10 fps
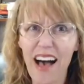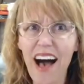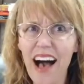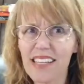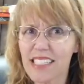
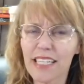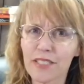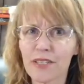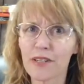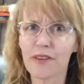toxic
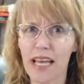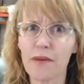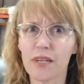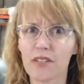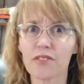
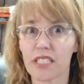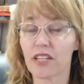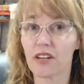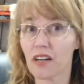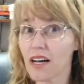neurochemicals that
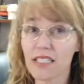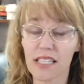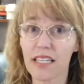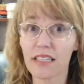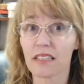are
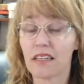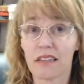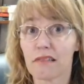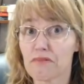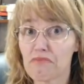causing
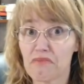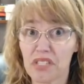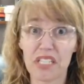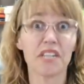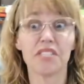
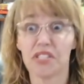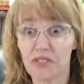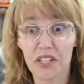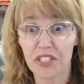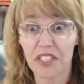cell
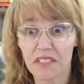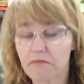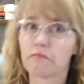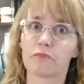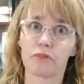destruction.
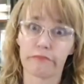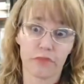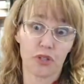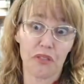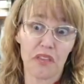
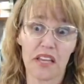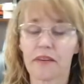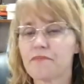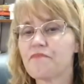Good thing.